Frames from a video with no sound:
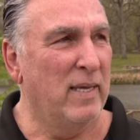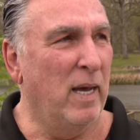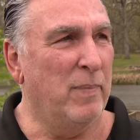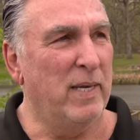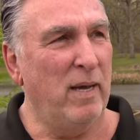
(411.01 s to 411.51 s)
you
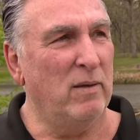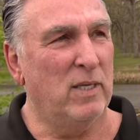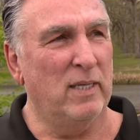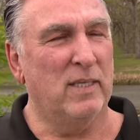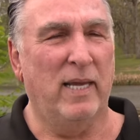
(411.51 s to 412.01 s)
know, but he always
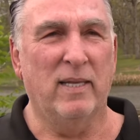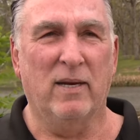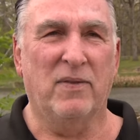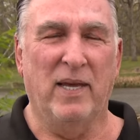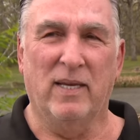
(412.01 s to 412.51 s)
says say
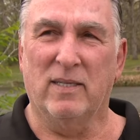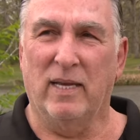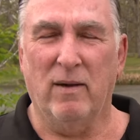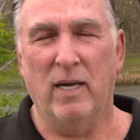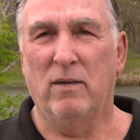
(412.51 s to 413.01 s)
little things
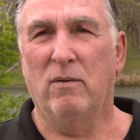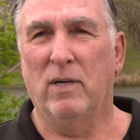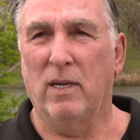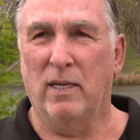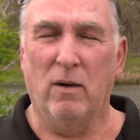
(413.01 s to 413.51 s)
like, I know
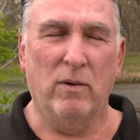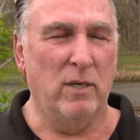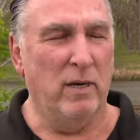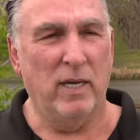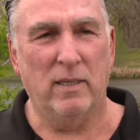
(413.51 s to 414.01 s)
when I know when
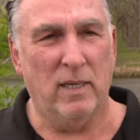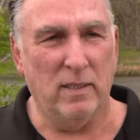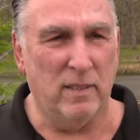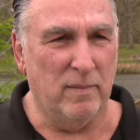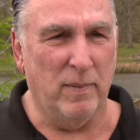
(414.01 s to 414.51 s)
you're hit
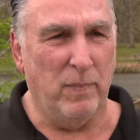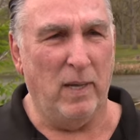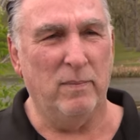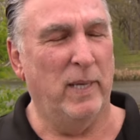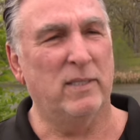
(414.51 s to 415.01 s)
because the
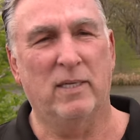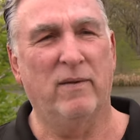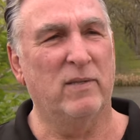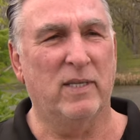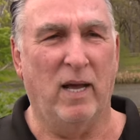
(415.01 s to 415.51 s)
ball makes a
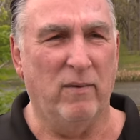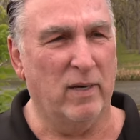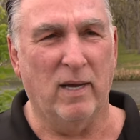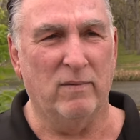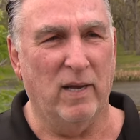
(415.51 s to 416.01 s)
different sound when
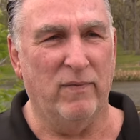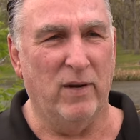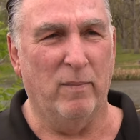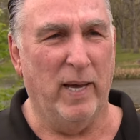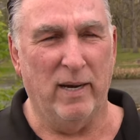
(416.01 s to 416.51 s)
it comes off
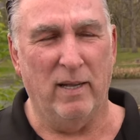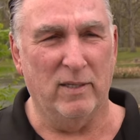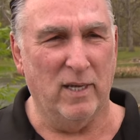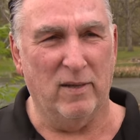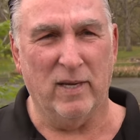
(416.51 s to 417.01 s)
your bat. All
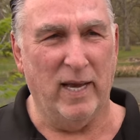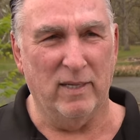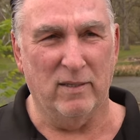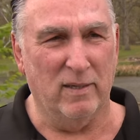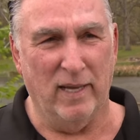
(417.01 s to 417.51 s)
these other
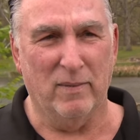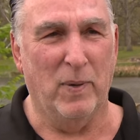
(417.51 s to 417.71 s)
guys are like